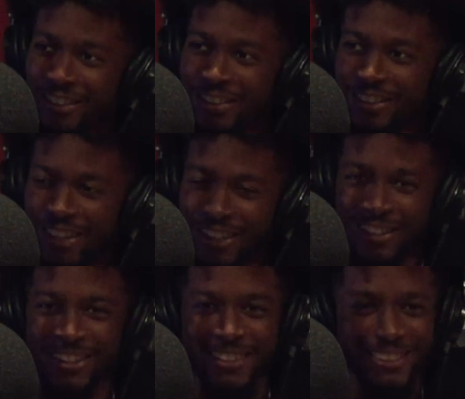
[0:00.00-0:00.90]
of 4 do
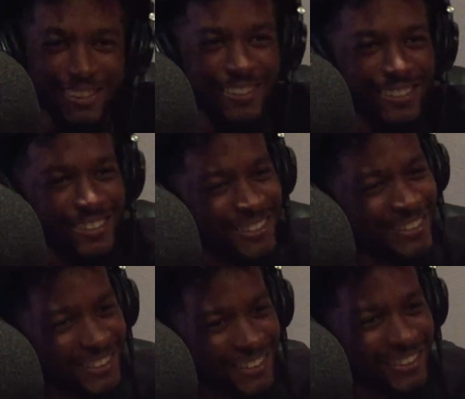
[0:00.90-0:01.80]
music. Oh
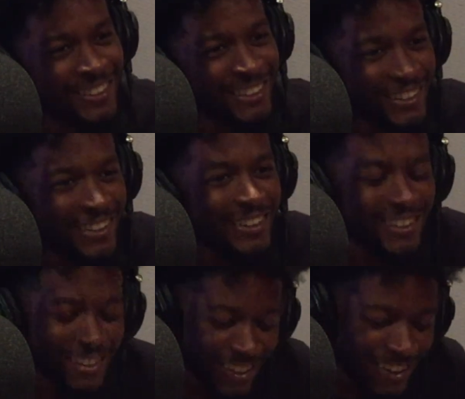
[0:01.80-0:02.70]
yeah, I do music. Here's my
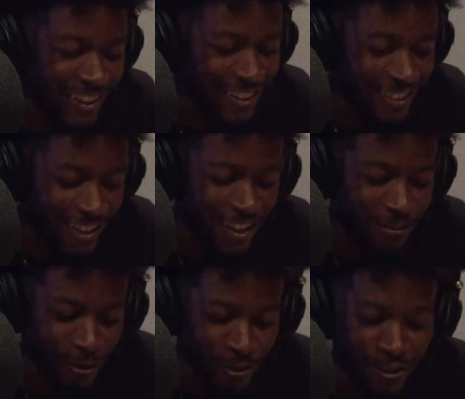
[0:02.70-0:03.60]
shit. You
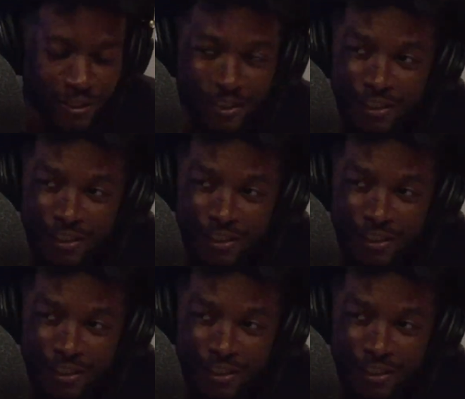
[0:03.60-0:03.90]
was literally